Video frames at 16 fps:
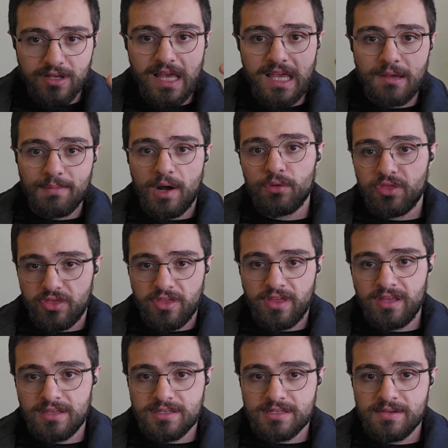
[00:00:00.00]
talking
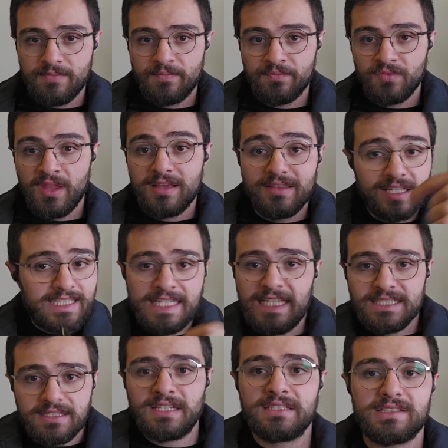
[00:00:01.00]
about things
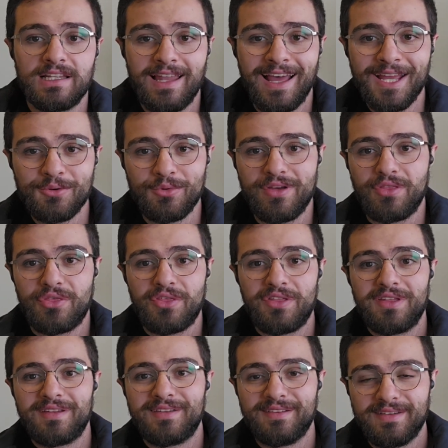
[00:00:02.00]
that he didn't align with.